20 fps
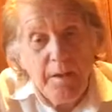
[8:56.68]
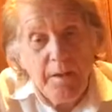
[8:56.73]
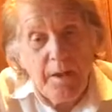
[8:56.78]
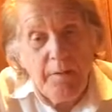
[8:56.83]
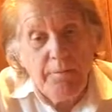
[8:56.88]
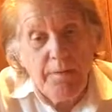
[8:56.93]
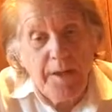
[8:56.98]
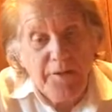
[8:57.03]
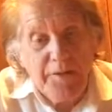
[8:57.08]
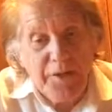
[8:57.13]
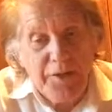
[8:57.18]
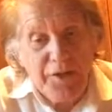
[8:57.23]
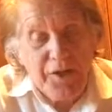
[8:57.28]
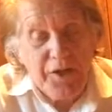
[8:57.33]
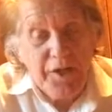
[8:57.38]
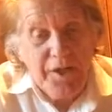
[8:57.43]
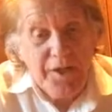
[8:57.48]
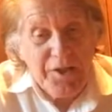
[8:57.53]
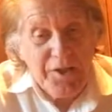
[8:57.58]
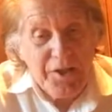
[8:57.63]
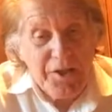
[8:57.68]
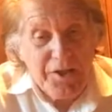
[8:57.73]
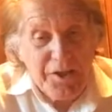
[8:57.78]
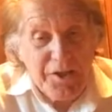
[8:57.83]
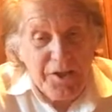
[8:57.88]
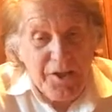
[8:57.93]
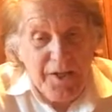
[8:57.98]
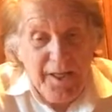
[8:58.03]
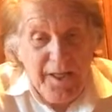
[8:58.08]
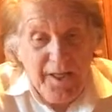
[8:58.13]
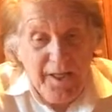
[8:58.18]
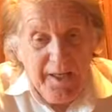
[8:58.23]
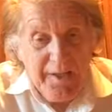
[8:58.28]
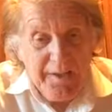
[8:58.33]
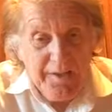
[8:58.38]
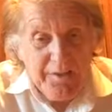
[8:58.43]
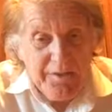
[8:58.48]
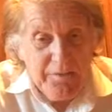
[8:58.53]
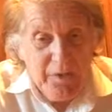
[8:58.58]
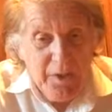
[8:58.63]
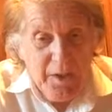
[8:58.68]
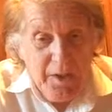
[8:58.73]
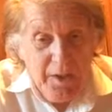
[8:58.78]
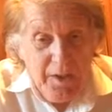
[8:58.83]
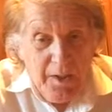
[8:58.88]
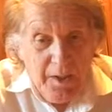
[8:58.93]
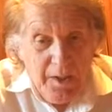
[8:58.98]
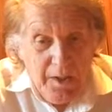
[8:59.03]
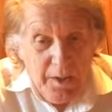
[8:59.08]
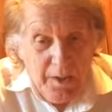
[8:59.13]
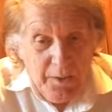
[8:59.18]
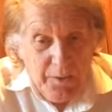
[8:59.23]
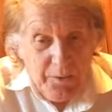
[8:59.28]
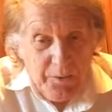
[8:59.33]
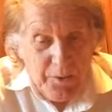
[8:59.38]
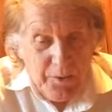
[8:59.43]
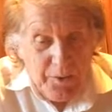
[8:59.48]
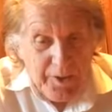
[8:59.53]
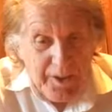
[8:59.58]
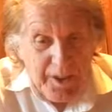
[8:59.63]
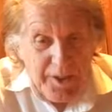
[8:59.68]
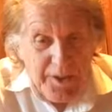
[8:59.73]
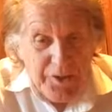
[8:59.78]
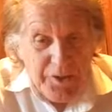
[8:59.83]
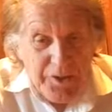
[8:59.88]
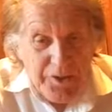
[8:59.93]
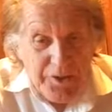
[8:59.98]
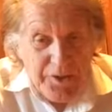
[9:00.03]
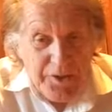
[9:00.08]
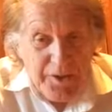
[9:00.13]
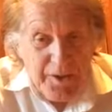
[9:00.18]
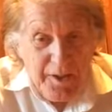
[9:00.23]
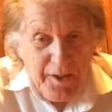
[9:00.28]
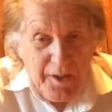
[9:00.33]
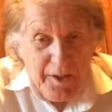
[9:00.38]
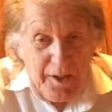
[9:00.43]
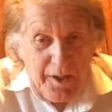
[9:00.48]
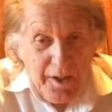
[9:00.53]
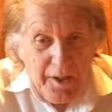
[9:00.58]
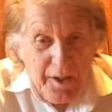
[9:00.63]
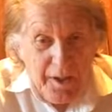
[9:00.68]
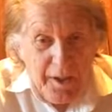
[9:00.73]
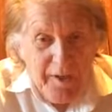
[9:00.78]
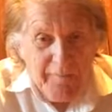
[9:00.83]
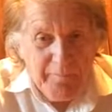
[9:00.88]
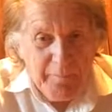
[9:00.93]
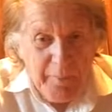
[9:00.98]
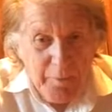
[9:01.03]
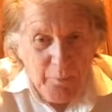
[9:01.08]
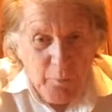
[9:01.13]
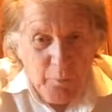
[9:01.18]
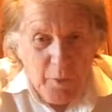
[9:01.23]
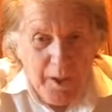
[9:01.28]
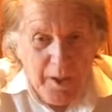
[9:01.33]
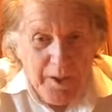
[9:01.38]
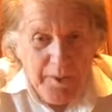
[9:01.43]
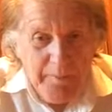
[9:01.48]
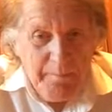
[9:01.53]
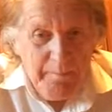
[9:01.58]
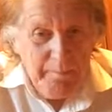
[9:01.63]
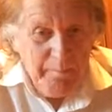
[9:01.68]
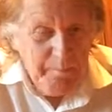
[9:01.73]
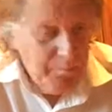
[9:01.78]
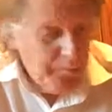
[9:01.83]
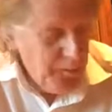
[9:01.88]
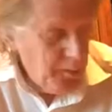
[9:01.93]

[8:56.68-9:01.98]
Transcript: they've had these cases, and the cases have been won,